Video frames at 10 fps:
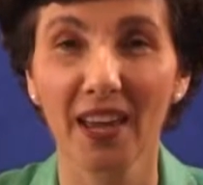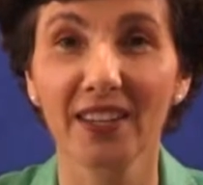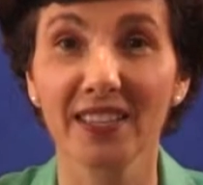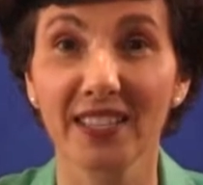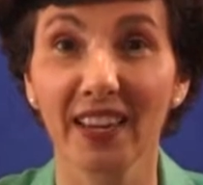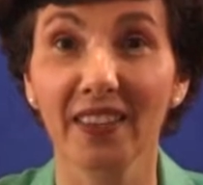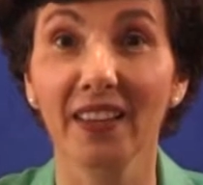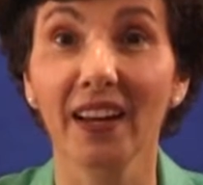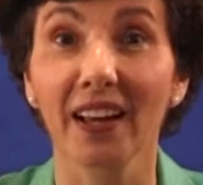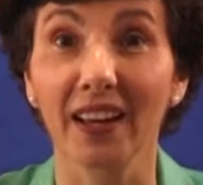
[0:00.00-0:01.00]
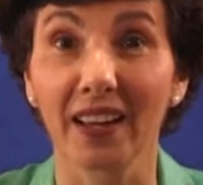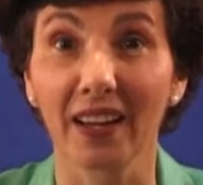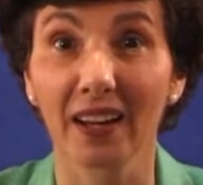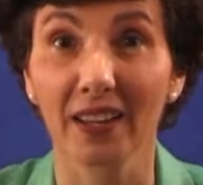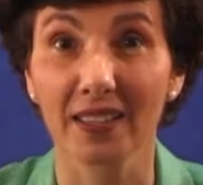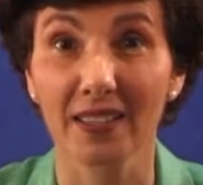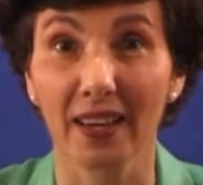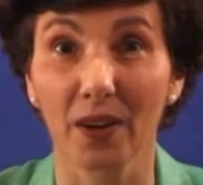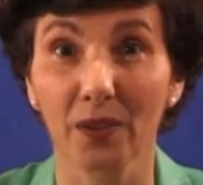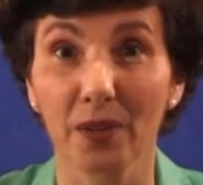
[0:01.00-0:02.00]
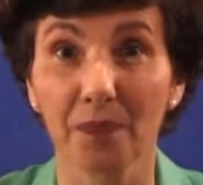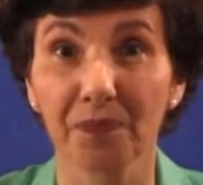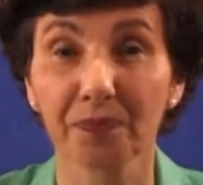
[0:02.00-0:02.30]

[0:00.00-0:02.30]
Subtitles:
to say the g sound.